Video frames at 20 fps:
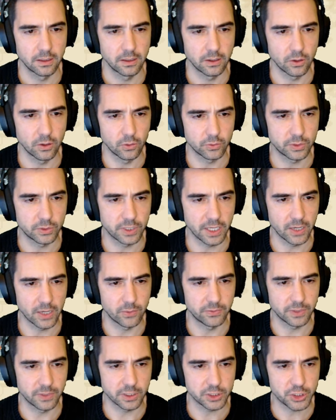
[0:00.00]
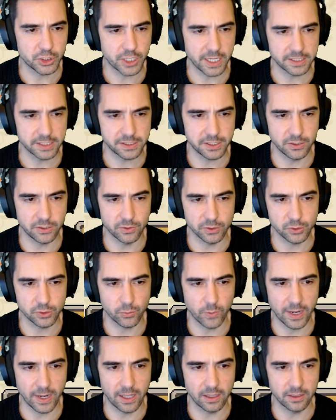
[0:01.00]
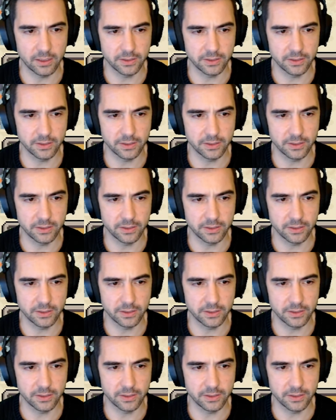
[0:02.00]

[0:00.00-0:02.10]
Okay, we've got a chest here as well.